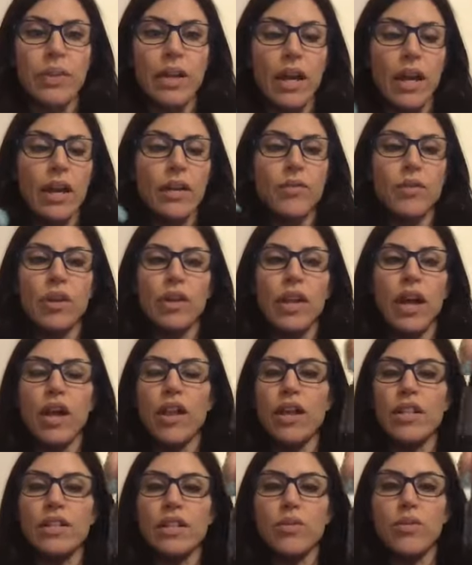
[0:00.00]
And really all I
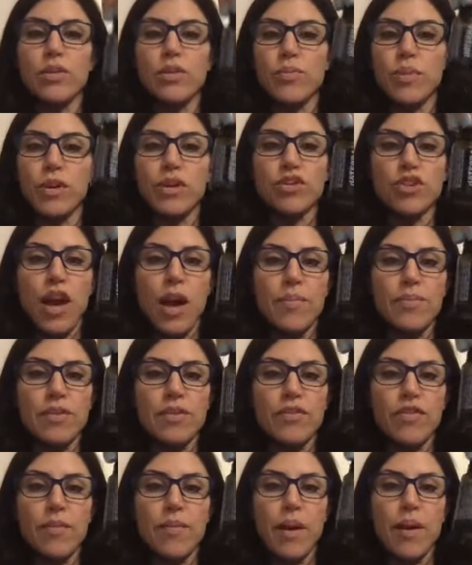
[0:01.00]
did was put drops
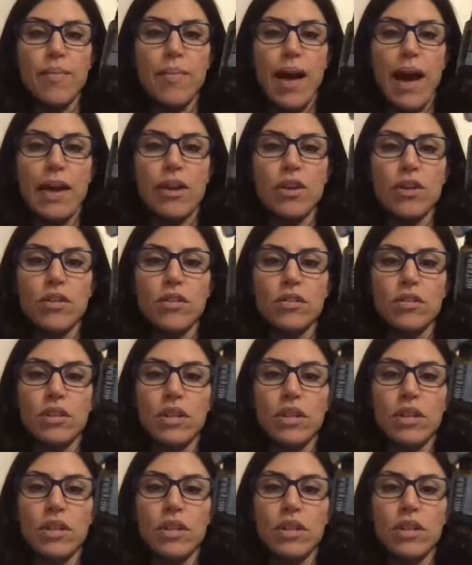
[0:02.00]
from our bottle